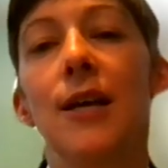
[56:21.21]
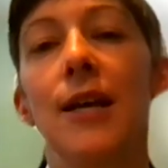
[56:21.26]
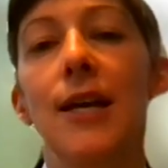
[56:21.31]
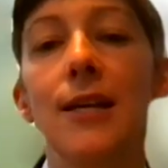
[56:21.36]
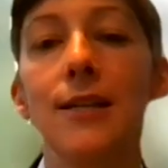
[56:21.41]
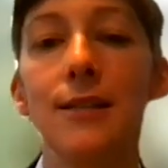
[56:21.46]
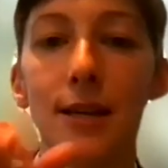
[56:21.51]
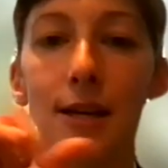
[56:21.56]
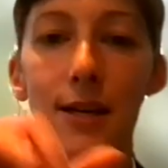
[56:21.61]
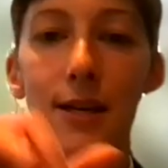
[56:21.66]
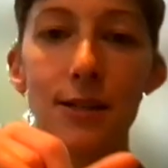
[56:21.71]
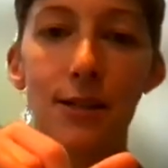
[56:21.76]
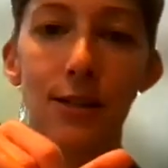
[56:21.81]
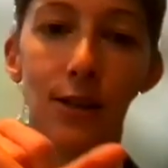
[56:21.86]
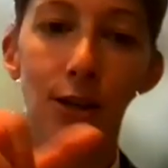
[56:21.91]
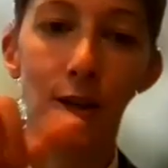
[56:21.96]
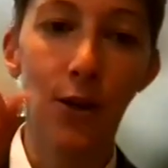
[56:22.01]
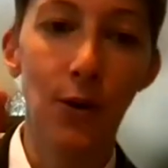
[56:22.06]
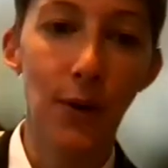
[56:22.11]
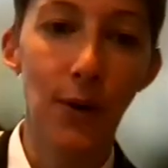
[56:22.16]
is it
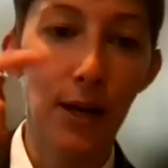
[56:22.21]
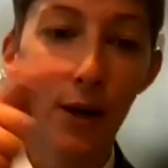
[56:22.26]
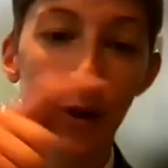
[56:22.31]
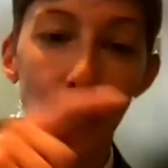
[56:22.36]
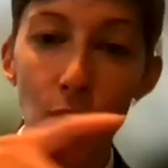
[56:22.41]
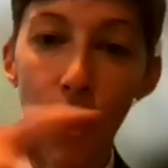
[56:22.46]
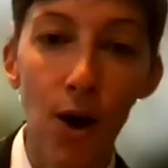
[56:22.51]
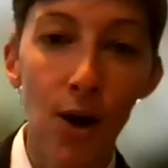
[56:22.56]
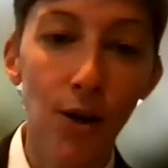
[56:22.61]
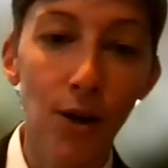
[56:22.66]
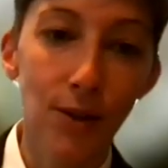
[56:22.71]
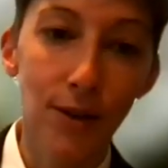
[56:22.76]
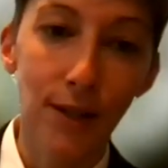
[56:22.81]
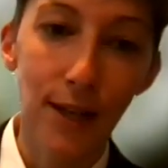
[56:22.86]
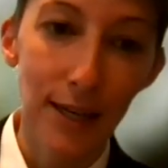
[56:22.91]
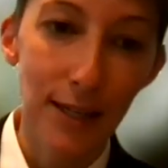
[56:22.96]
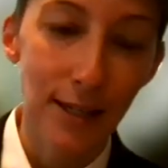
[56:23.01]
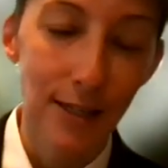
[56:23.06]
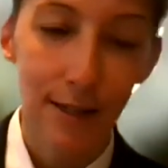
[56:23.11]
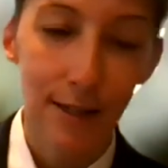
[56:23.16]
you know in a long
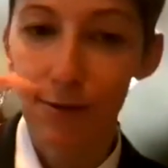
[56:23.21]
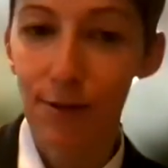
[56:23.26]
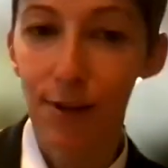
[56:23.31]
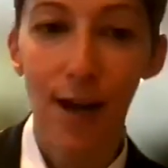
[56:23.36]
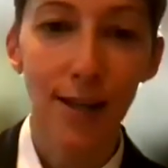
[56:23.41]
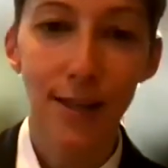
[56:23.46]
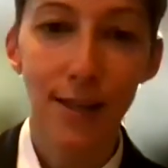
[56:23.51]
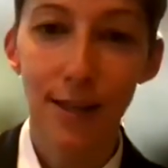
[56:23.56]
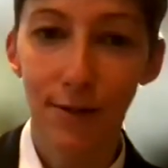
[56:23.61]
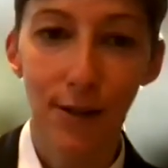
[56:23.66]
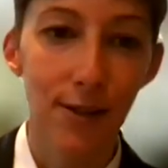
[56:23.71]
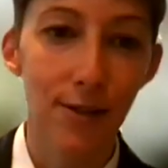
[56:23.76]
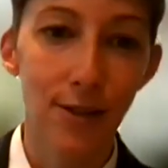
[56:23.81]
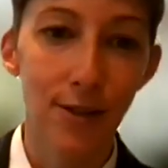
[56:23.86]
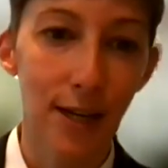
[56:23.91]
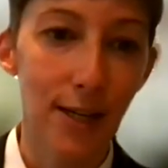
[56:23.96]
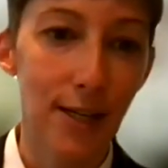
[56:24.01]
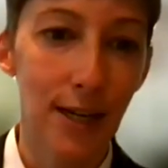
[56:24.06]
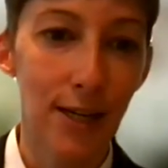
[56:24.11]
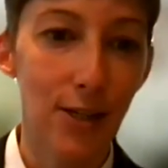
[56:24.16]
list of lots of other
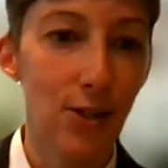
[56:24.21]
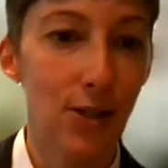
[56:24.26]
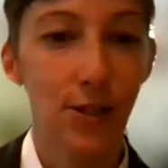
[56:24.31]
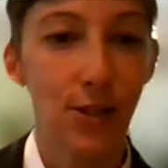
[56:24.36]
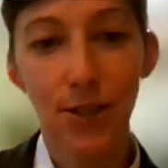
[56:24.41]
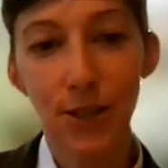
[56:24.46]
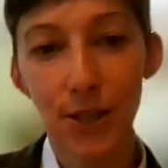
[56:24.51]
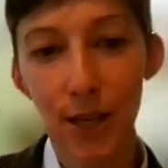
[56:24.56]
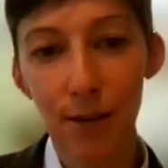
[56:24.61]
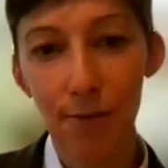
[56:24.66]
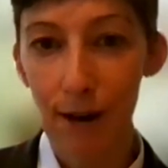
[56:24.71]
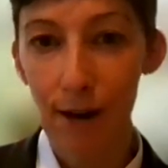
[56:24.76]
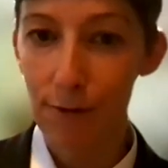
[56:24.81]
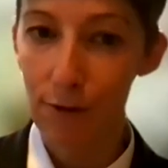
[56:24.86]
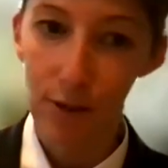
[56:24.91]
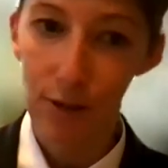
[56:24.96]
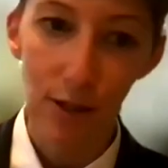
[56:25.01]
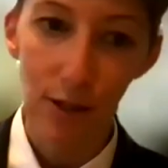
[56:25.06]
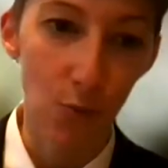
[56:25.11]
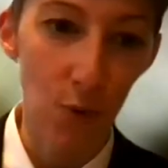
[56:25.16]
citations see
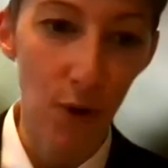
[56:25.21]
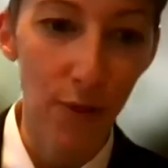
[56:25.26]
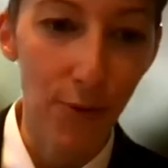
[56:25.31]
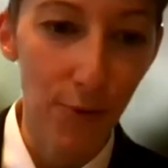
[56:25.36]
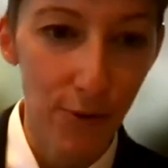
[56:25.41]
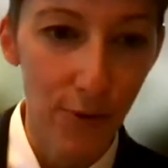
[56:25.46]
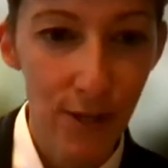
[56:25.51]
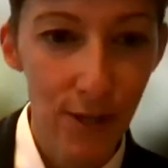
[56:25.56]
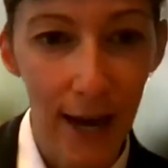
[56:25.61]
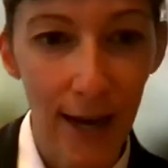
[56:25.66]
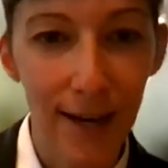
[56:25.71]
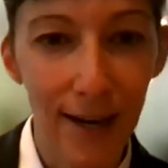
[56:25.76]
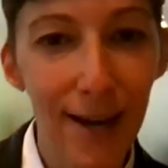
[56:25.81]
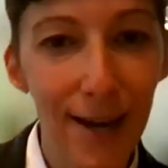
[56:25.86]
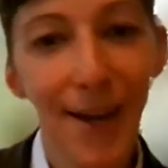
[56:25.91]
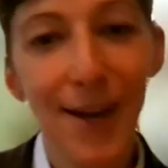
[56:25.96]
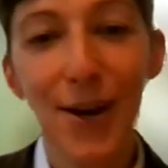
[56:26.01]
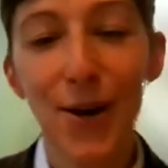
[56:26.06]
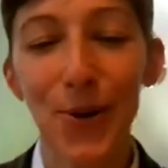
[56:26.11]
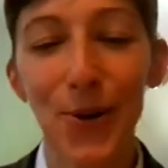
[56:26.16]
references 1 through 10
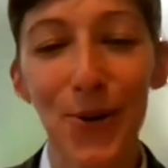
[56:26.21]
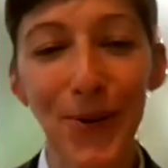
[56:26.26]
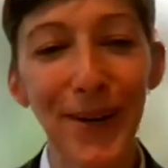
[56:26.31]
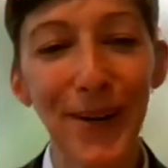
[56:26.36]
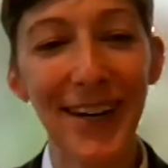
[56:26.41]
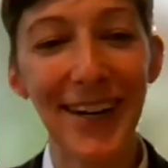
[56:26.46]
or